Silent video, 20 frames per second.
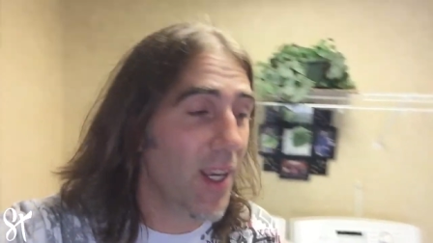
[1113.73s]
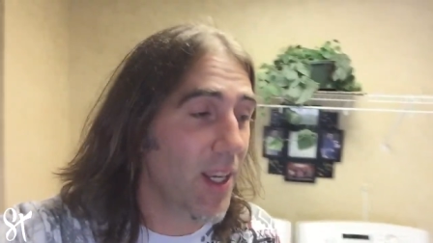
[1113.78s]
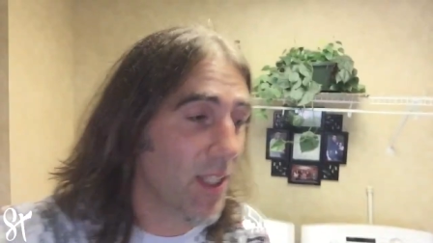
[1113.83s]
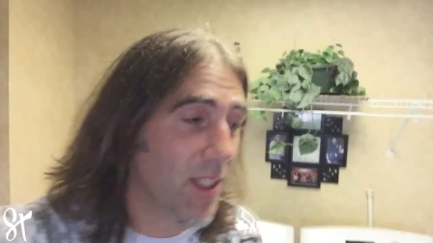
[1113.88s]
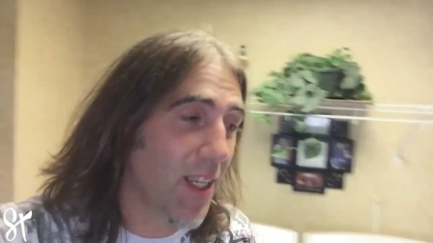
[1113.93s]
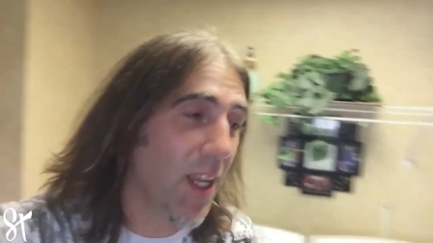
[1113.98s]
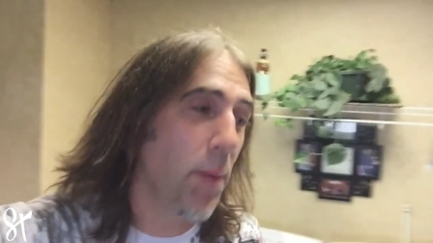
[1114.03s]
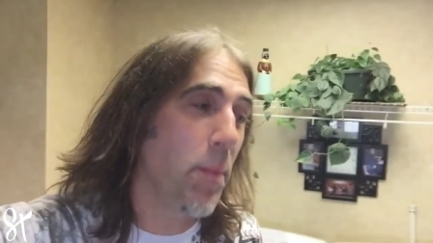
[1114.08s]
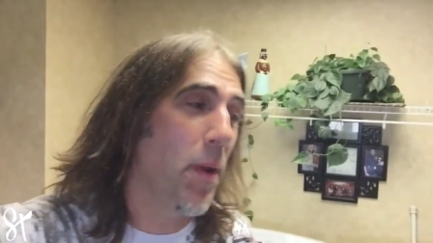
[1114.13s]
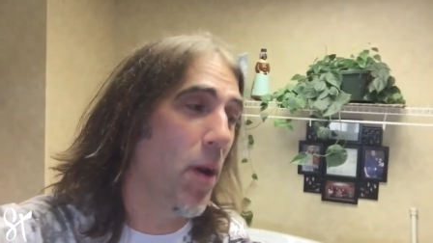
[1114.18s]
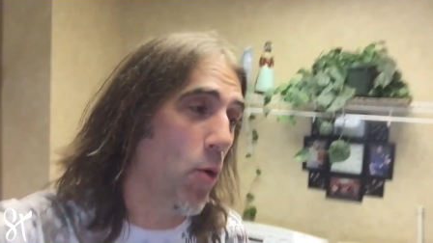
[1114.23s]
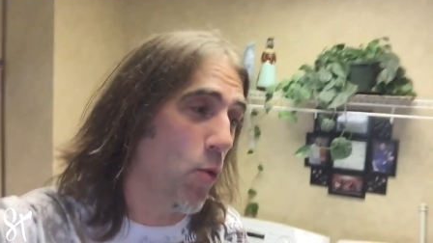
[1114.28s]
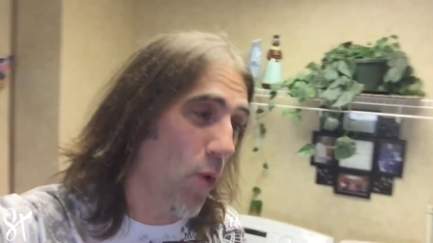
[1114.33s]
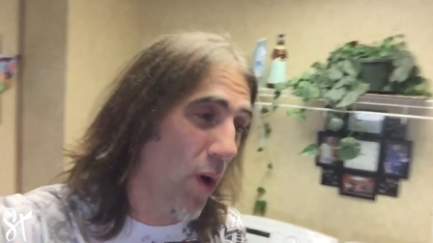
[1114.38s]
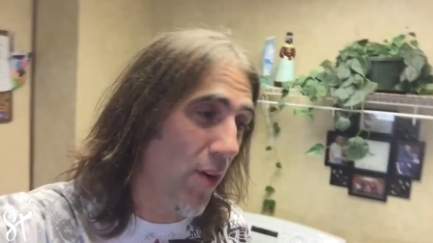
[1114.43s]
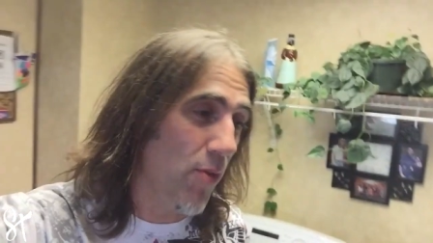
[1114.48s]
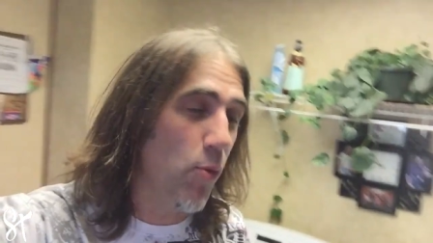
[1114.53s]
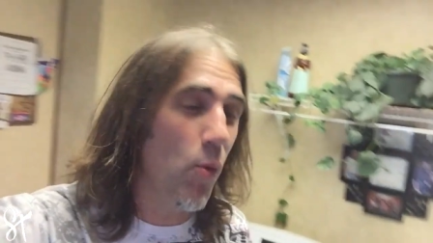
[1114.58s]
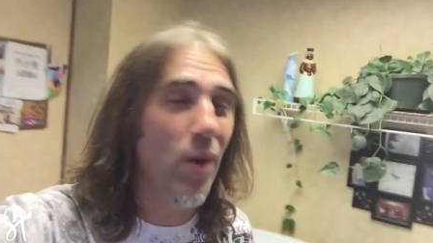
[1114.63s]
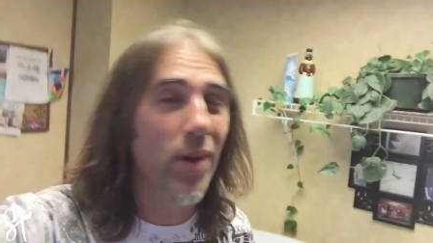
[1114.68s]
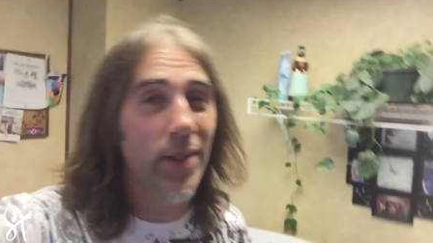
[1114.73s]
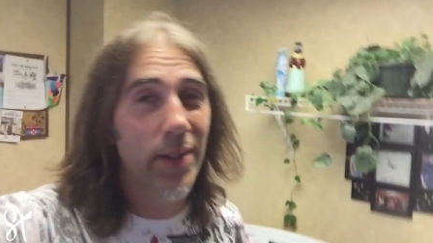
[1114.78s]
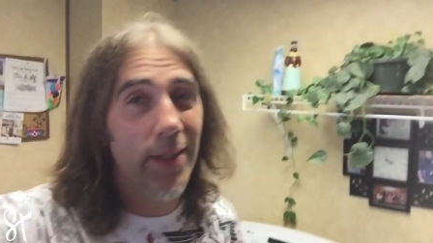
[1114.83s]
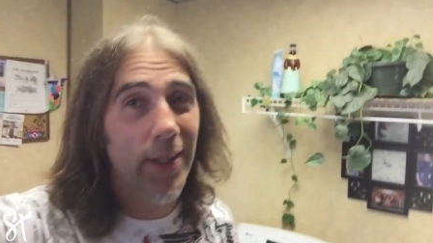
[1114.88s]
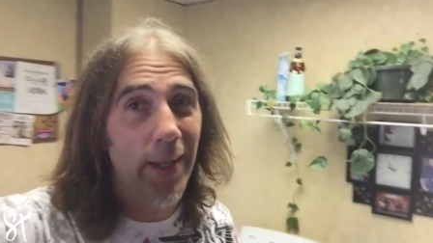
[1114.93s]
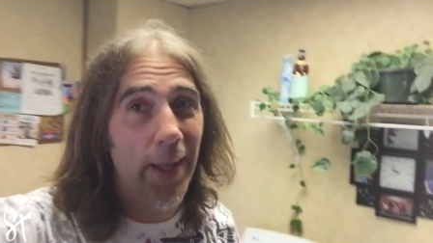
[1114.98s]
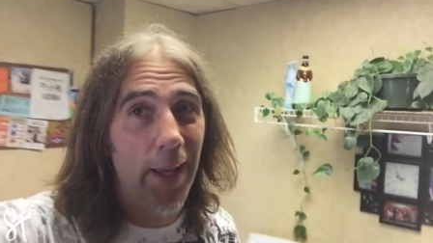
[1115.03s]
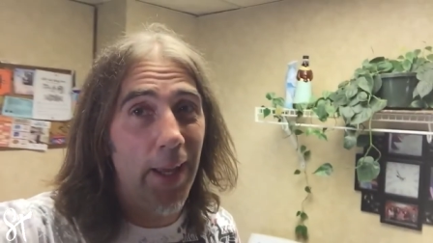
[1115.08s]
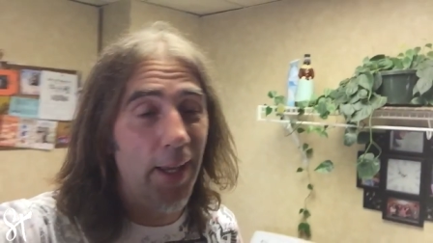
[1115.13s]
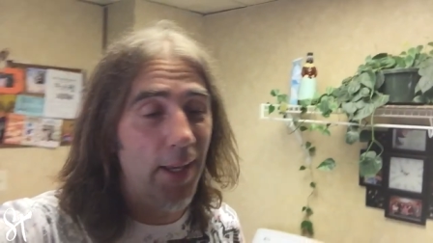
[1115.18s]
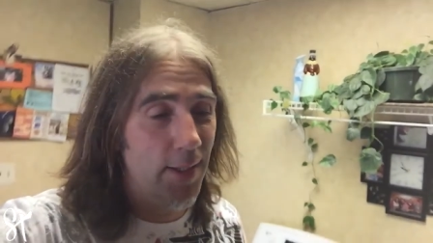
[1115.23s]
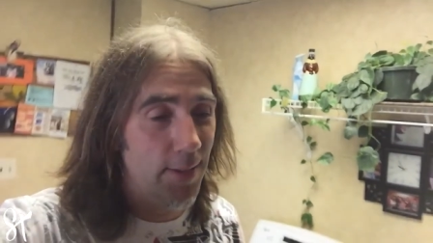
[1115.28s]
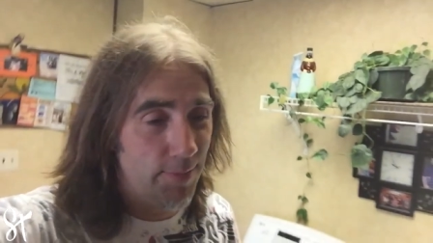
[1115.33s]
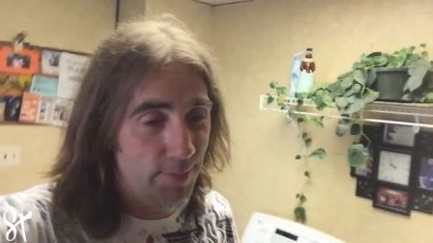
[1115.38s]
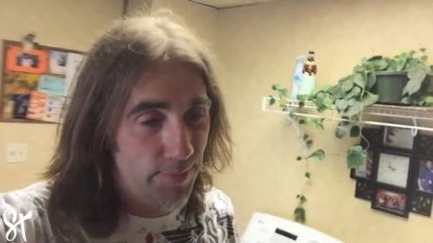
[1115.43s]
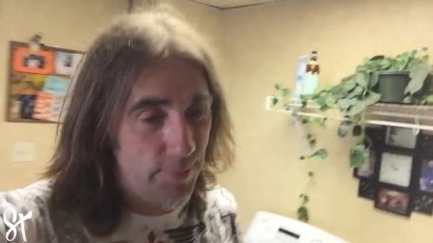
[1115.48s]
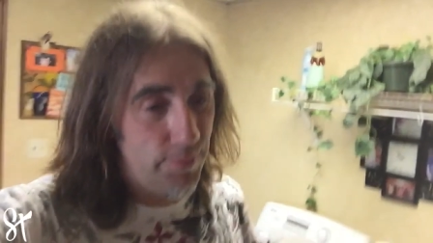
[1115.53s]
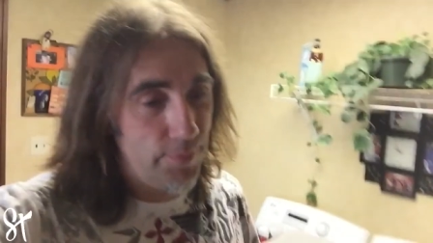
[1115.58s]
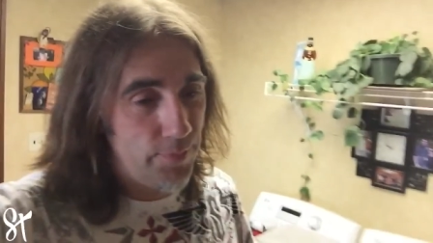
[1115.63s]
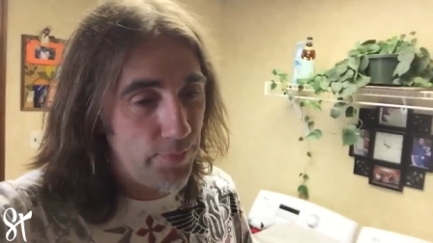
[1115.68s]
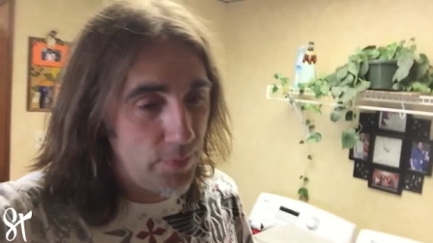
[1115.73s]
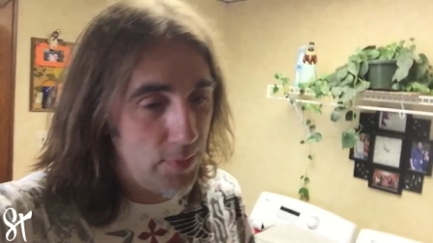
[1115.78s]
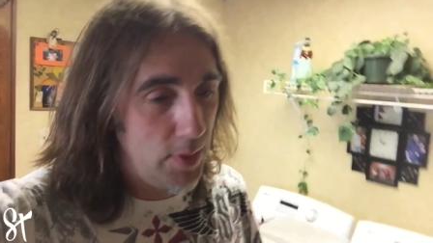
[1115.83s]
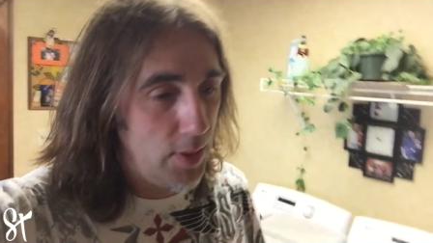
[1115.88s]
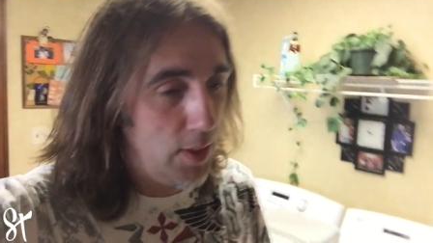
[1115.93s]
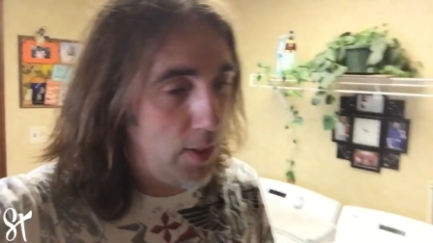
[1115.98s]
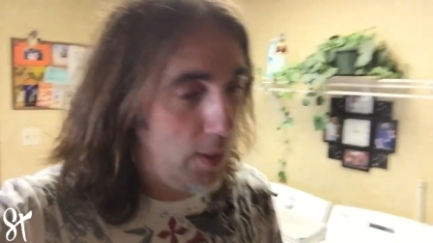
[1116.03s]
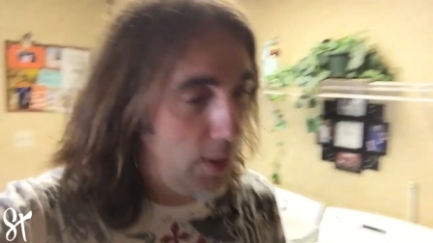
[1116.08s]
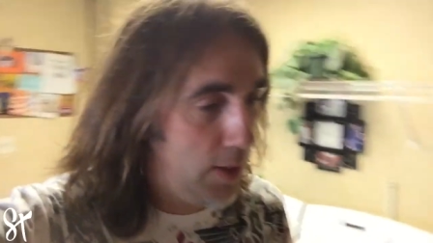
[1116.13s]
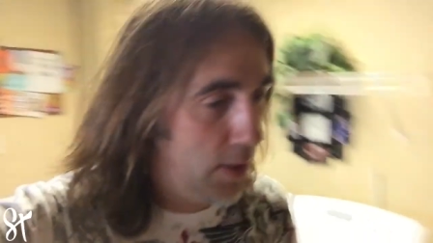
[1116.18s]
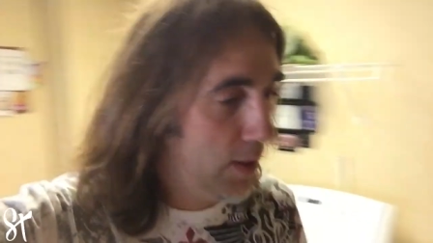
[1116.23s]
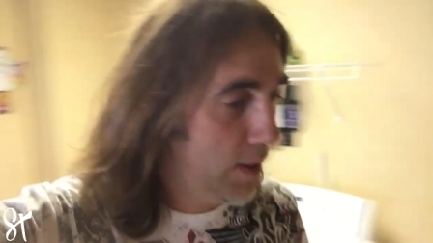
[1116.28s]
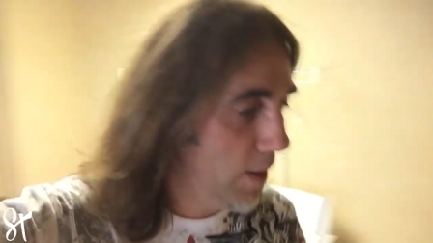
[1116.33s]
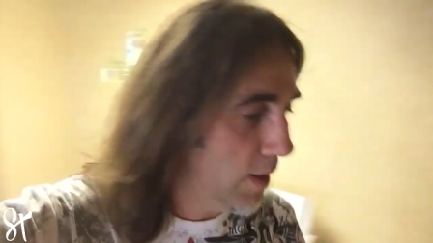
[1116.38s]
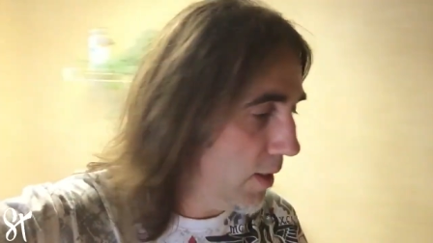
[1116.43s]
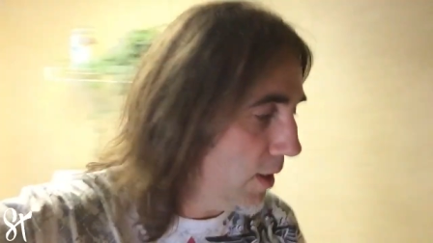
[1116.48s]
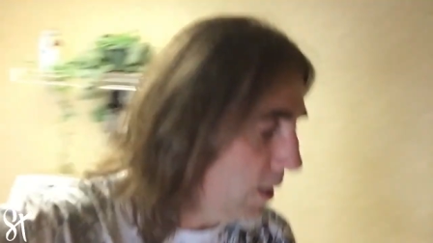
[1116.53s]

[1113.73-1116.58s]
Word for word: it's going to be a rough one today. Well, you guys have been slacking.